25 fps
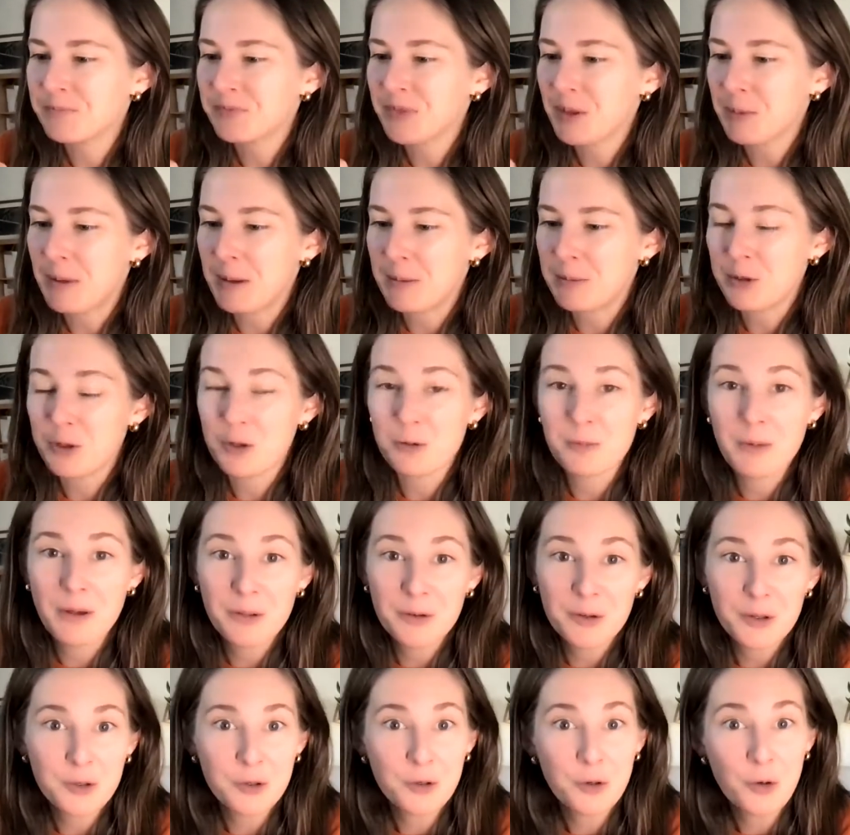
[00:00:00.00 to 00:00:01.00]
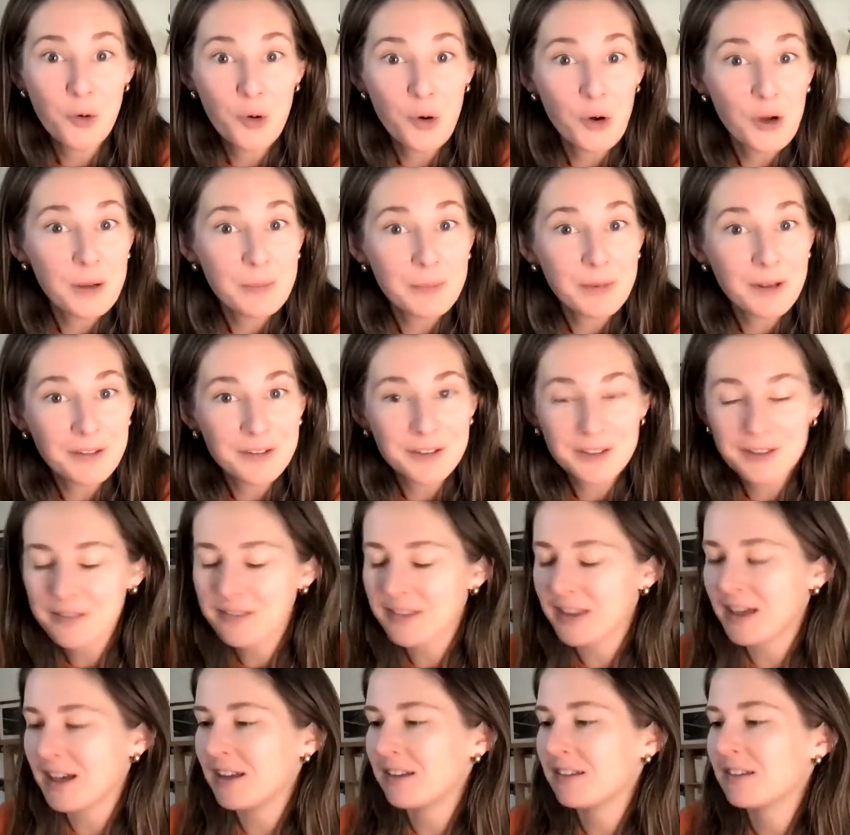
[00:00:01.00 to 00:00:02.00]
maybe your mother or your grandmother
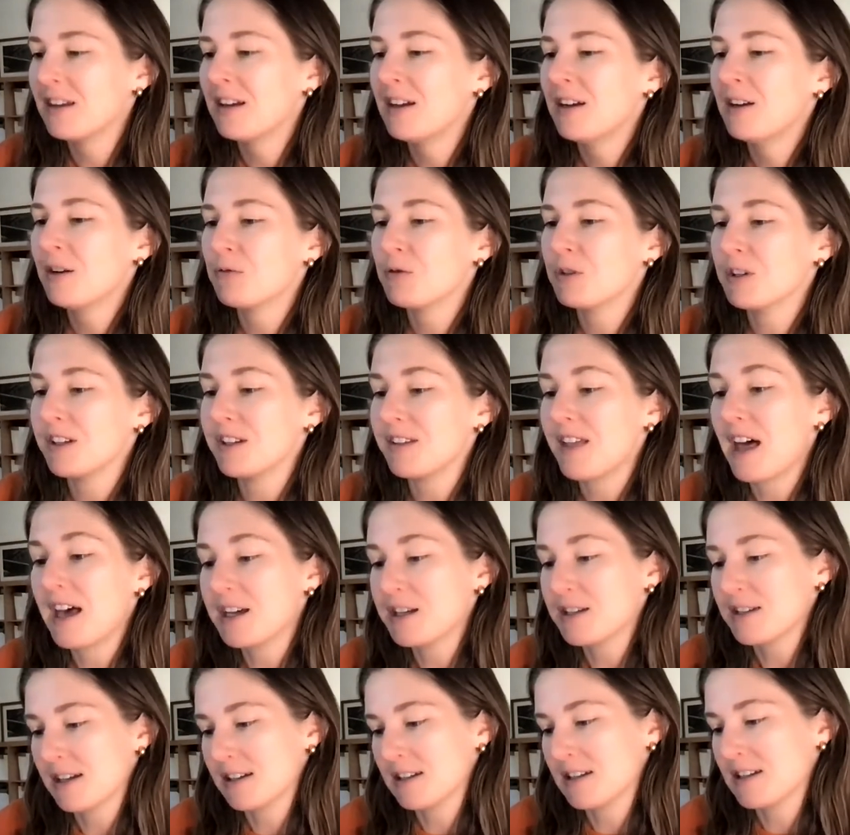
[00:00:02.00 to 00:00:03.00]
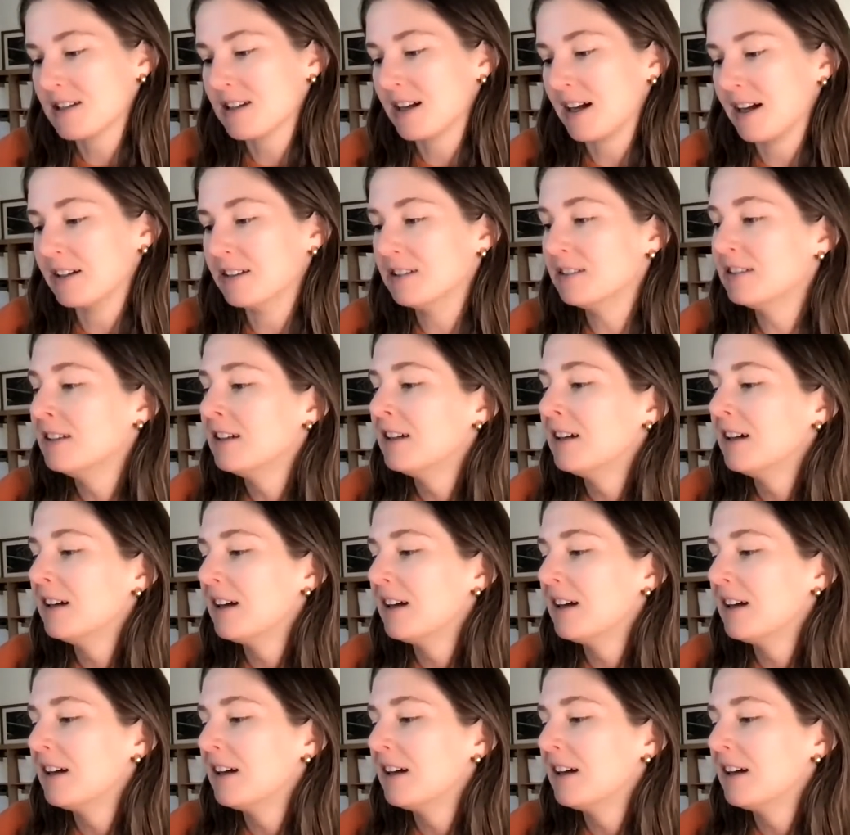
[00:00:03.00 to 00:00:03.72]
that really likes that style,